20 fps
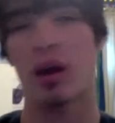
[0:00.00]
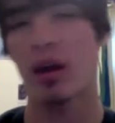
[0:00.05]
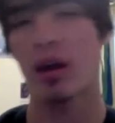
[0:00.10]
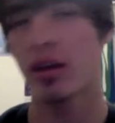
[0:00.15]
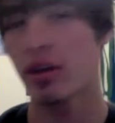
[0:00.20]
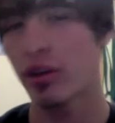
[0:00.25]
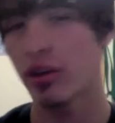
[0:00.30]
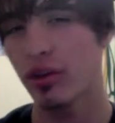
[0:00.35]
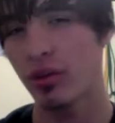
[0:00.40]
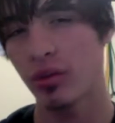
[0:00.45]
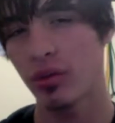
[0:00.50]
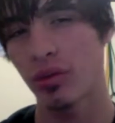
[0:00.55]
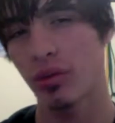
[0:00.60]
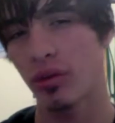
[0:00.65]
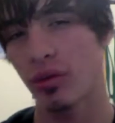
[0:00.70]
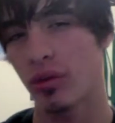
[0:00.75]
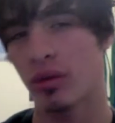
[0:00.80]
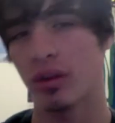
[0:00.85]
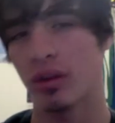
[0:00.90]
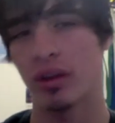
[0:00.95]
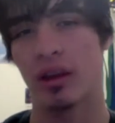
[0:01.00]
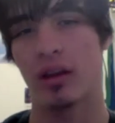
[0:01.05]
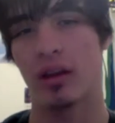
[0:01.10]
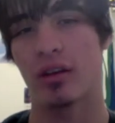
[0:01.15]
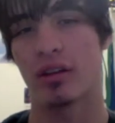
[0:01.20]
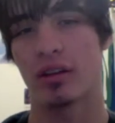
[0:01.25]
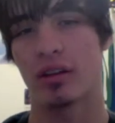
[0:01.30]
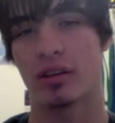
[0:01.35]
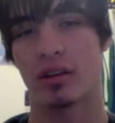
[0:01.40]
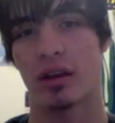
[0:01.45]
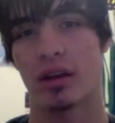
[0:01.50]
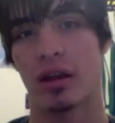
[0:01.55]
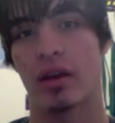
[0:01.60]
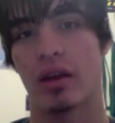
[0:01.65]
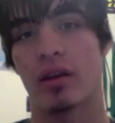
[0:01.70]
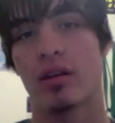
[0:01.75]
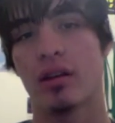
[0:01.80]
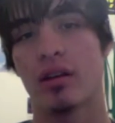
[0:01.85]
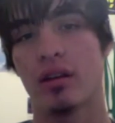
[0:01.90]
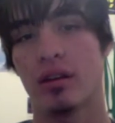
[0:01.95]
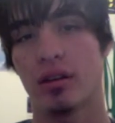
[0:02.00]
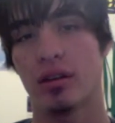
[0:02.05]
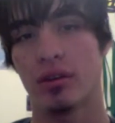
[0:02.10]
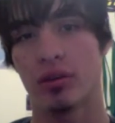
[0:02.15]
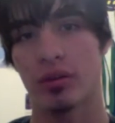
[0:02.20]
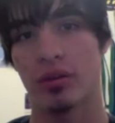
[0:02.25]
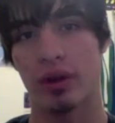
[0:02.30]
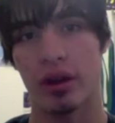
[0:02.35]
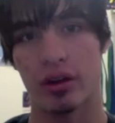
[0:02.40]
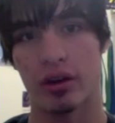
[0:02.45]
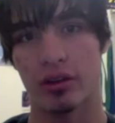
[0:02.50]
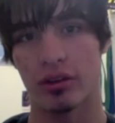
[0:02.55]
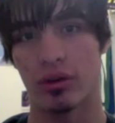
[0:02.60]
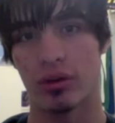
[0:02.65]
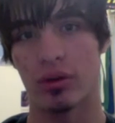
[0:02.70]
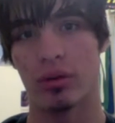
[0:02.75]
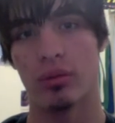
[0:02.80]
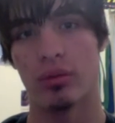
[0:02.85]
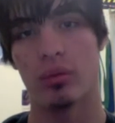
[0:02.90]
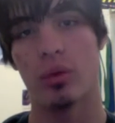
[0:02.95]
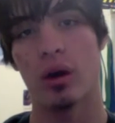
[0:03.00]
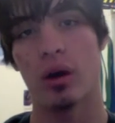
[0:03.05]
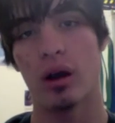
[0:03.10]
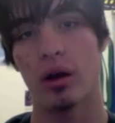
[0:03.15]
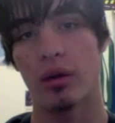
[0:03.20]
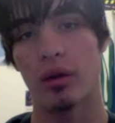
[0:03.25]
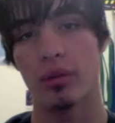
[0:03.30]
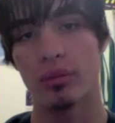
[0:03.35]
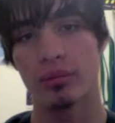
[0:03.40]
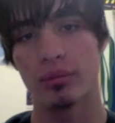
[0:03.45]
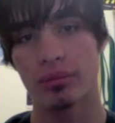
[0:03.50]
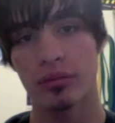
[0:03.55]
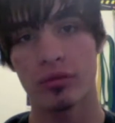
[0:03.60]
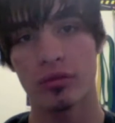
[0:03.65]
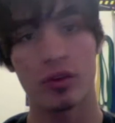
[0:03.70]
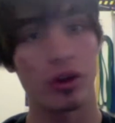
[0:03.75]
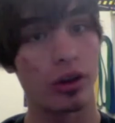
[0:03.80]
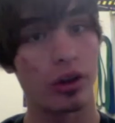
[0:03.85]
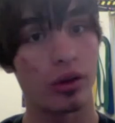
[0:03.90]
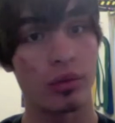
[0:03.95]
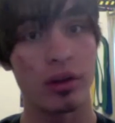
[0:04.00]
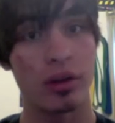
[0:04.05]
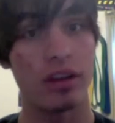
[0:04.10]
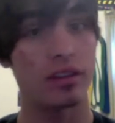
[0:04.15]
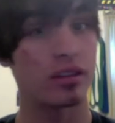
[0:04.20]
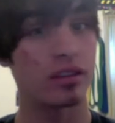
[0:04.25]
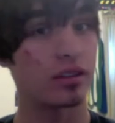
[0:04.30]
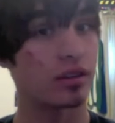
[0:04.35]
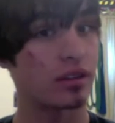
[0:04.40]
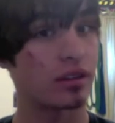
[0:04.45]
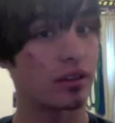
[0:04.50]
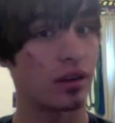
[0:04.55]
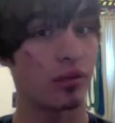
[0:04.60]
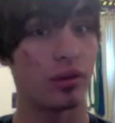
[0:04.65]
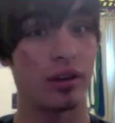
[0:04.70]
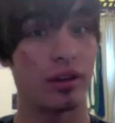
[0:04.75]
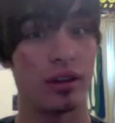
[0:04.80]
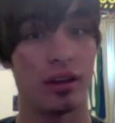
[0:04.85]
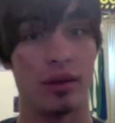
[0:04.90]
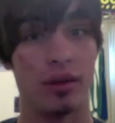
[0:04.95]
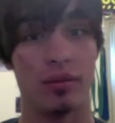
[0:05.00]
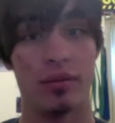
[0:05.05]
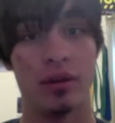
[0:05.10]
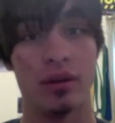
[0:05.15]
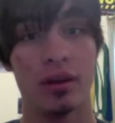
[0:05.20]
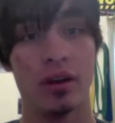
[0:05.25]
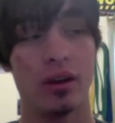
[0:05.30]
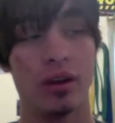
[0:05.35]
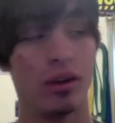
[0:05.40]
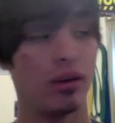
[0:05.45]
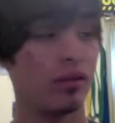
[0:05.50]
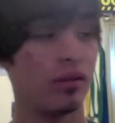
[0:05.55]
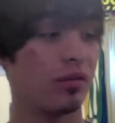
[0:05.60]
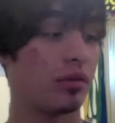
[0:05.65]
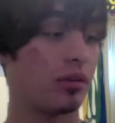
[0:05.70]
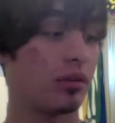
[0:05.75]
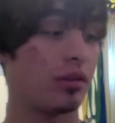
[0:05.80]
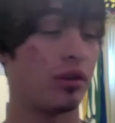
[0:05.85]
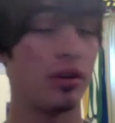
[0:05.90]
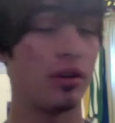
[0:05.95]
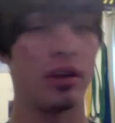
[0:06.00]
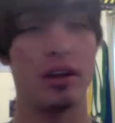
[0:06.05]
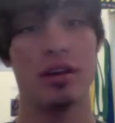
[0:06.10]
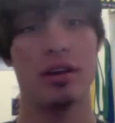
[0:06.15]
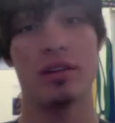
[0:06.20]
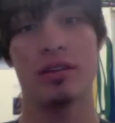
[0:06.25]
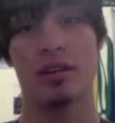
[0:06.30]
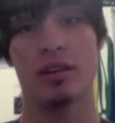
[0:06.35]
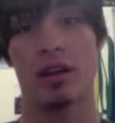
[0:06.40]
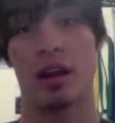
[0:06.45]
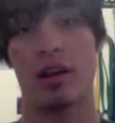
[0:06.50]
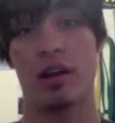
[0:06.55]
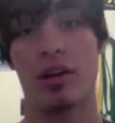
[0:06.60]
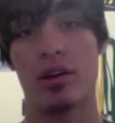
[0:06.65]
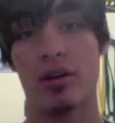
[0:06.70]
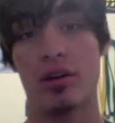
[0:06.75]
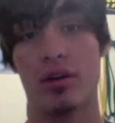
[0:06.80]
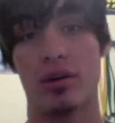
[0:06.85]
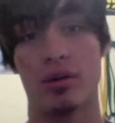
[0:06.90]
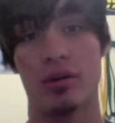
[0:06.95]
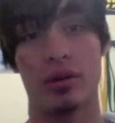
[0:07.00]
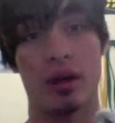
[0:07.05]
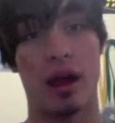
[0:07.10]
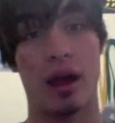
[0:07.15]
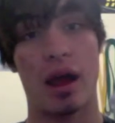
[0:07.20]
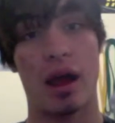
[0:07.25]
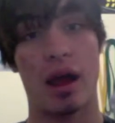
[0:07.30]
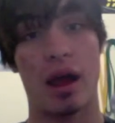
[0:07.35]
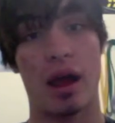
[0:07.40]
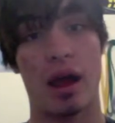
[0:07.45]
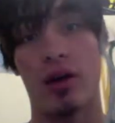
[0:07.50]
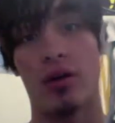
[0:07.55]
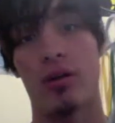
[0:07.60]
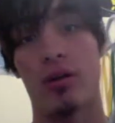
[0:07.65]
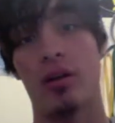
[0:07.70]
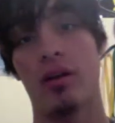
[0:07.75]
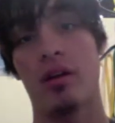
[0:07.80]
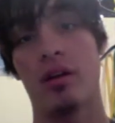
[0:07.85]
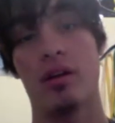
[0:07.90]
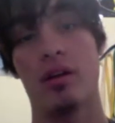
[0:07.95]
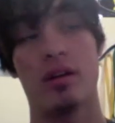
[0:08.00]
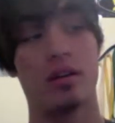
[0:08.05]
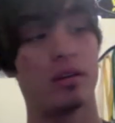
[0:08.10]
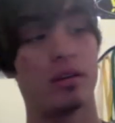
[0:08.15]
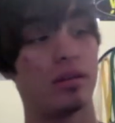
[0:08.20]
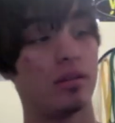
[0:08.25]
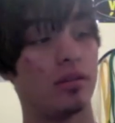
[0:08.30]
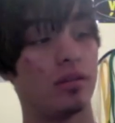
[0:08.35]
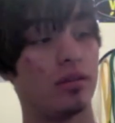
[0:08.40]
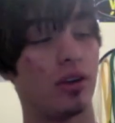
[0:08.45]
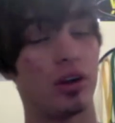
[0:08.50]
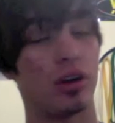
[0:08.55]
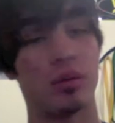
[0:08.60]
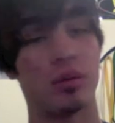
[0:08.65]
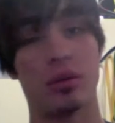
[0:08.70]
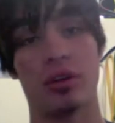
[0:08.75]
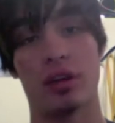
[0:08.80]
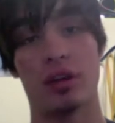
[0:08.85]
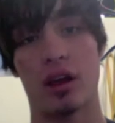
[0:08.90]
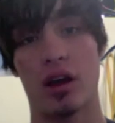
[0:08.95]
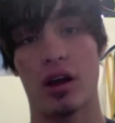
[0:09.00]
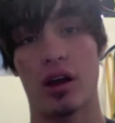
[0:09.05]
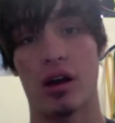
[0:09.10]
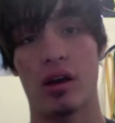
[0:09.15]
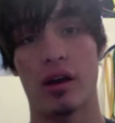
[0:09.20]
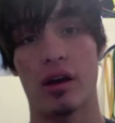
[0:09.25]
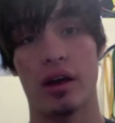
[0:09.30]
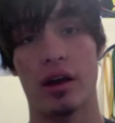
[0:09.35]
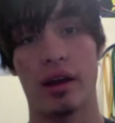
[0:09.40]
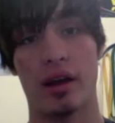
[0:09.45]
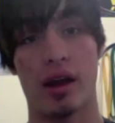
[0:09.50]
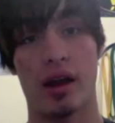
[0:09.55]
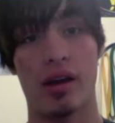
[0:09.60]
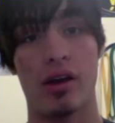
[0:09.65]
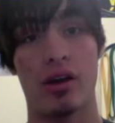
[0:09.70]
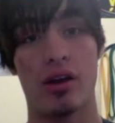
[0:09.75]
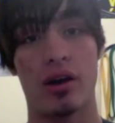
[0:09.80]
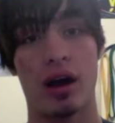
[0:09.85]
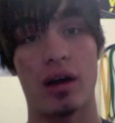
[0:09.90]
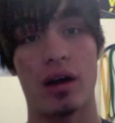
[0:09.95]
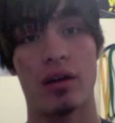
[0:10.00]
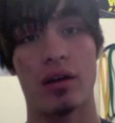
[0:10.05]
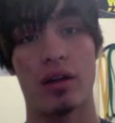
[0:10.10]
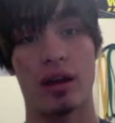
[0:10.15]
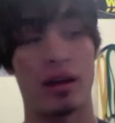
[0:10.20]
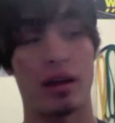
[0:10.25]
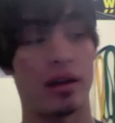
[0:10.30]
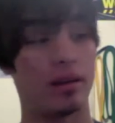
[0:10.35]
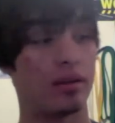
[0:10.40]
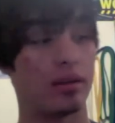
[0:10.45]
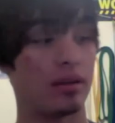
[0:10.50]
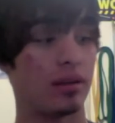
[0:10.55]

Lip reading: are you reviewing gear that's like 3 years old? Well, for a good reason, because I've ridden them for 2 years and I know how durable they are, and I know how they